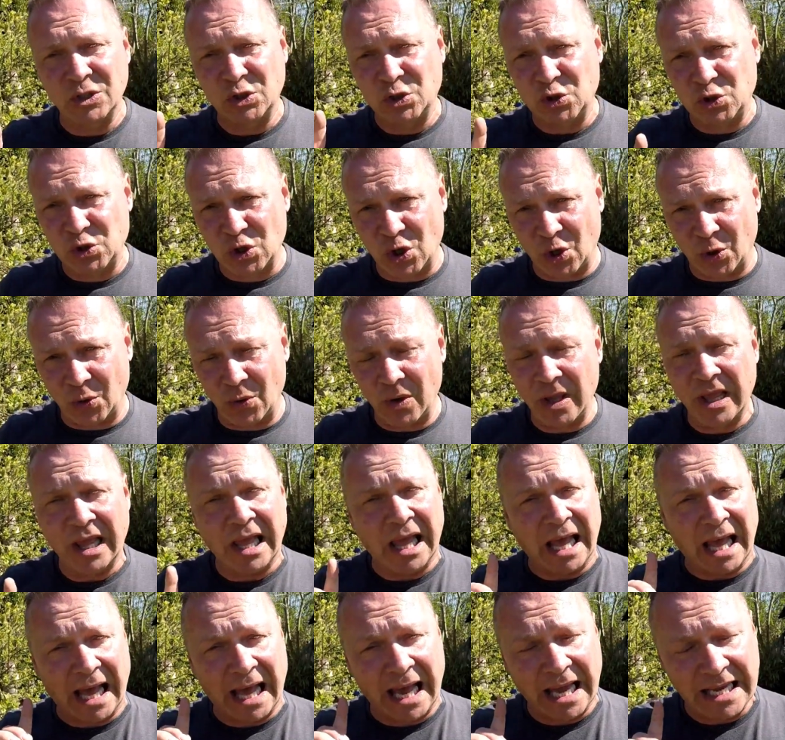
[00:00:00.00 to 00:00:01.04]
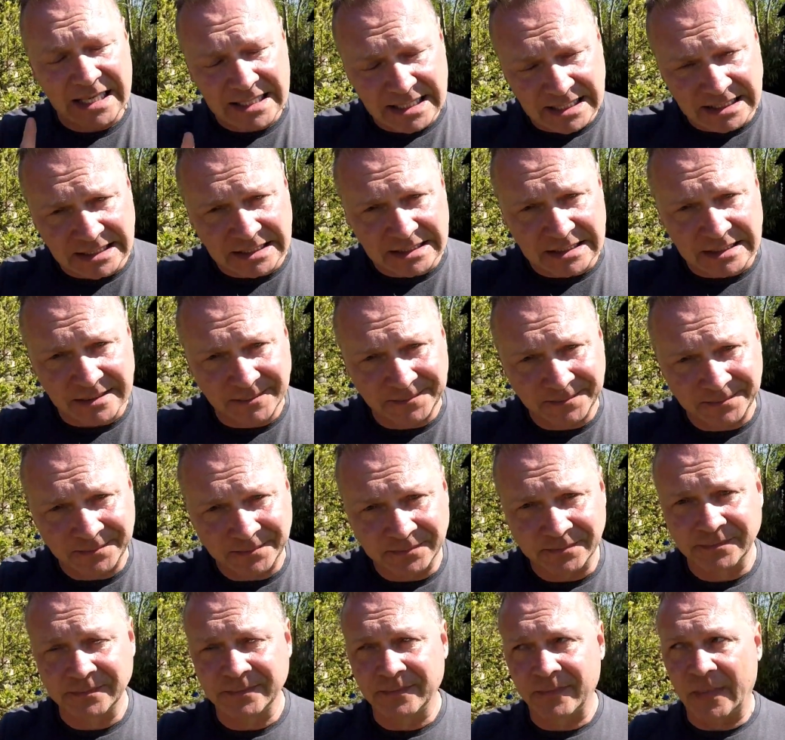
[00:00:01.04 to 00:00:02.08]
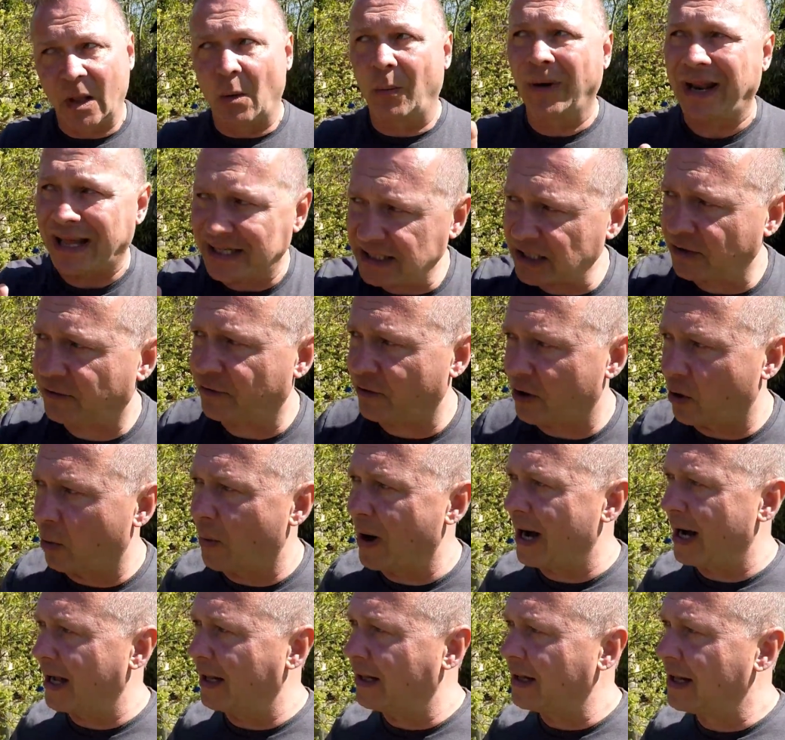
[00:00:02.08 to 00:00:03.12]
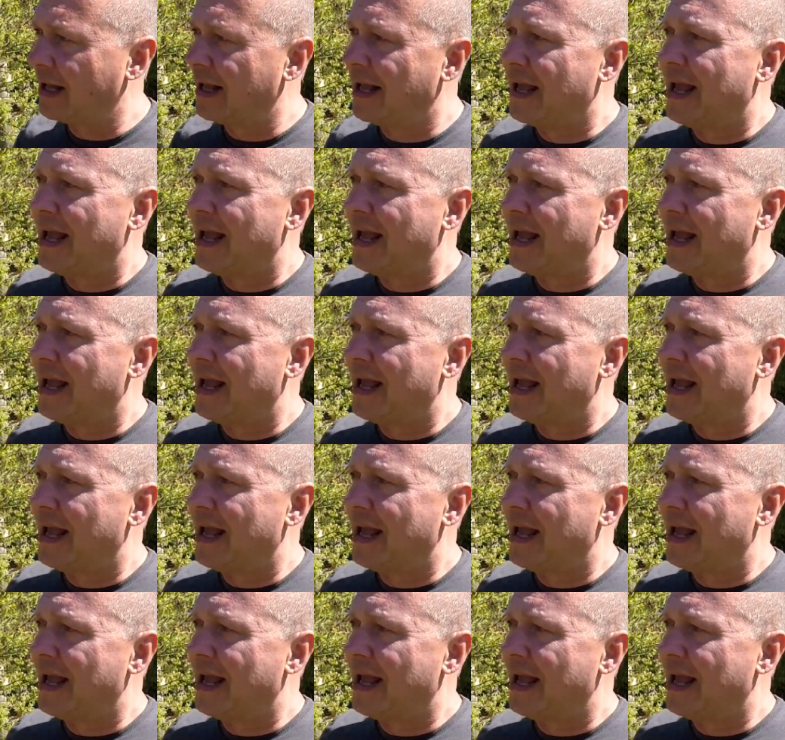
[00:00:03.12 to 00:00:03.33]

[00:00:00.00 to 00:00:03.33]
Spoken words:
So I didn't. Well, I did for a while.